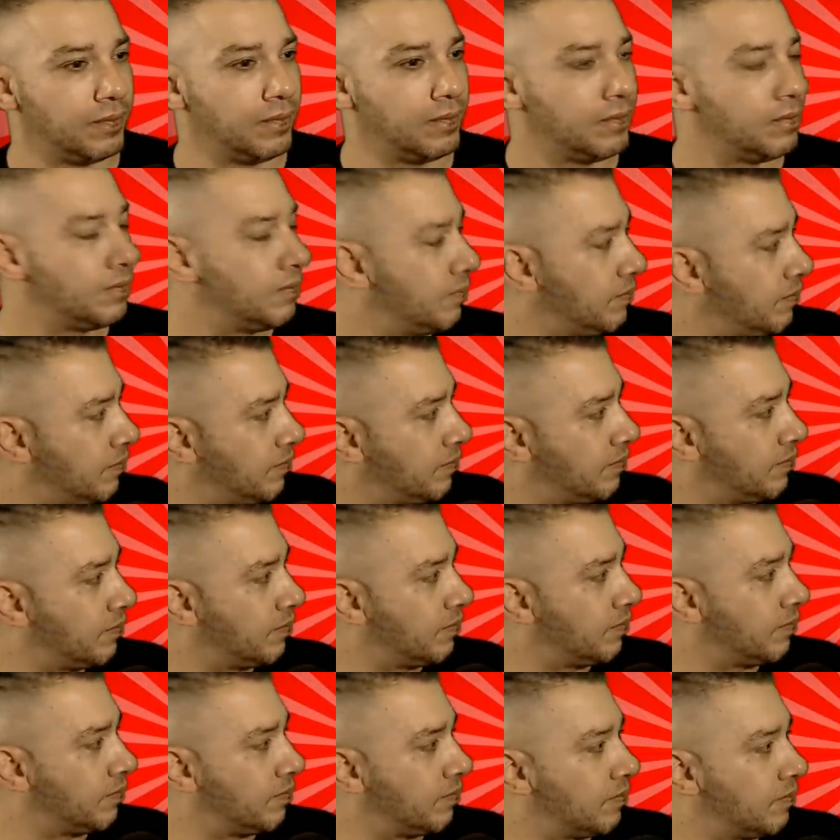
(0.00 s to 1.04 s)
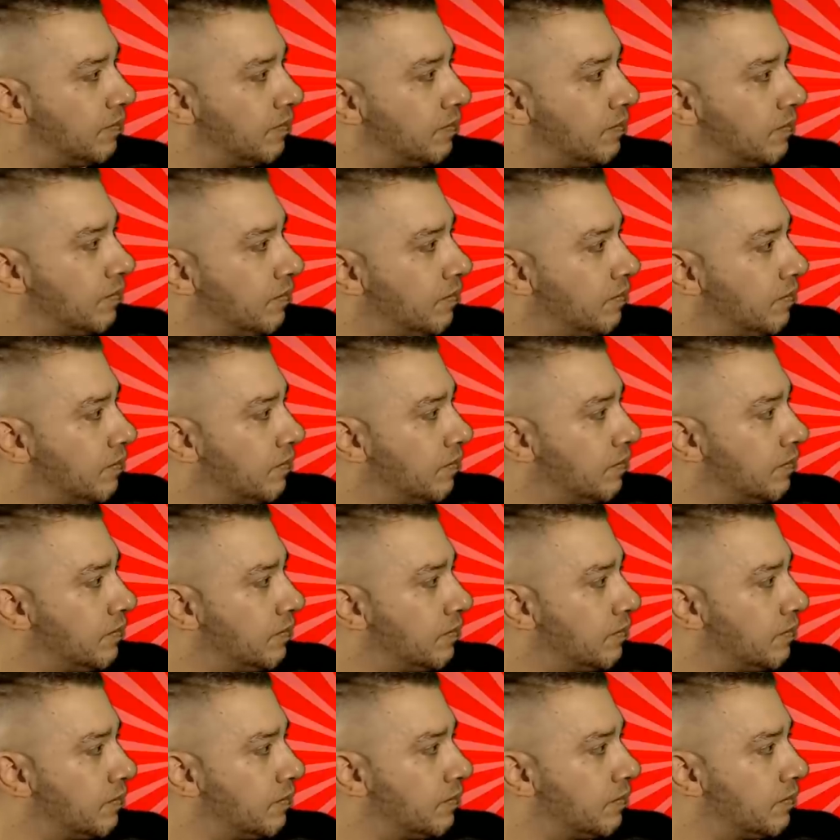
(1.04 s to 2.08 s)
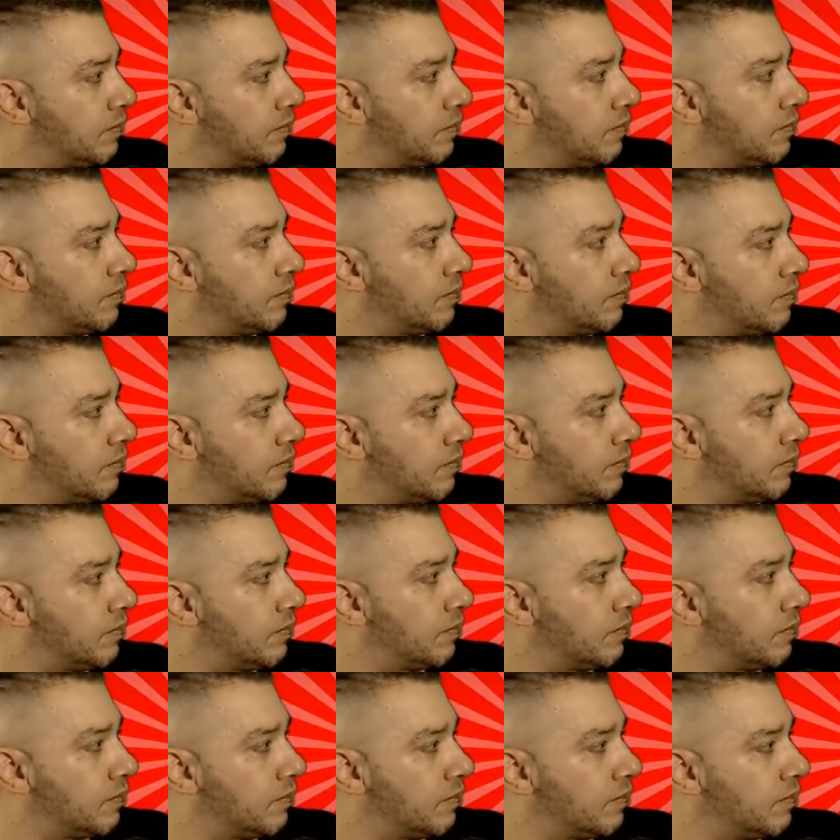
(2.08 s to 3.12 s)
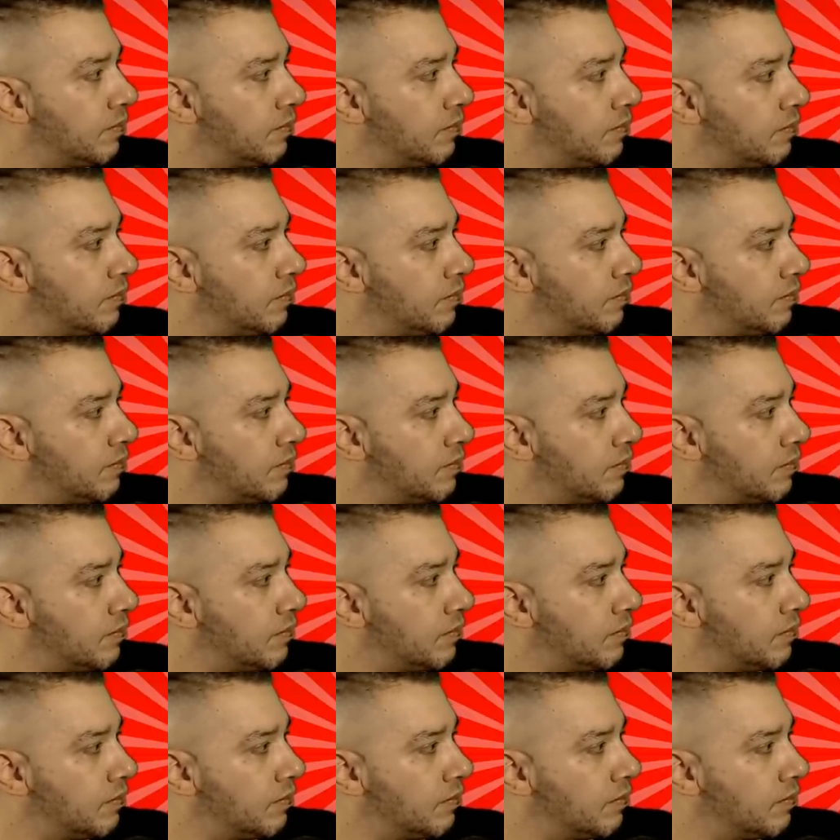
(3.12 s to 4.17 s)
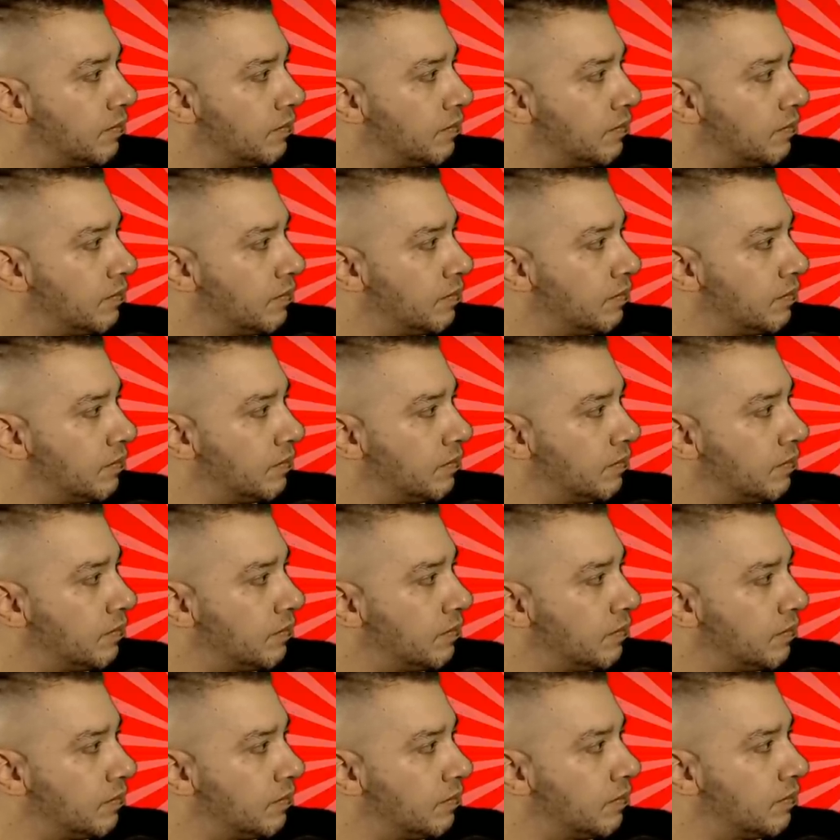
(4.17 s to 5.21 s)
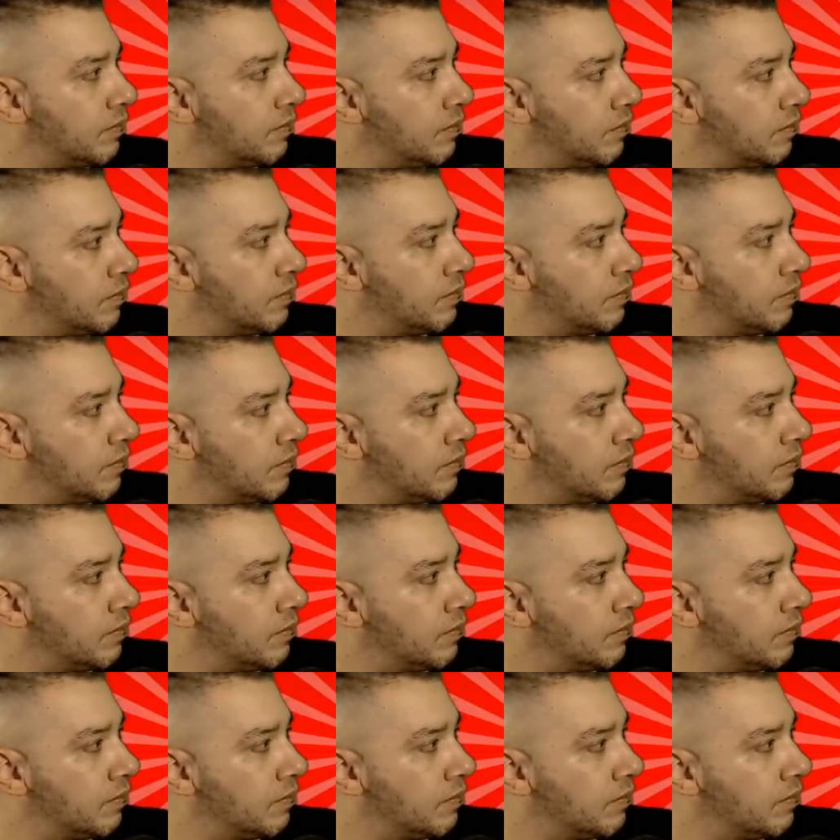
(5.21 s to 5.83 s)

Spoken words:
No words are spoken by the person on screen.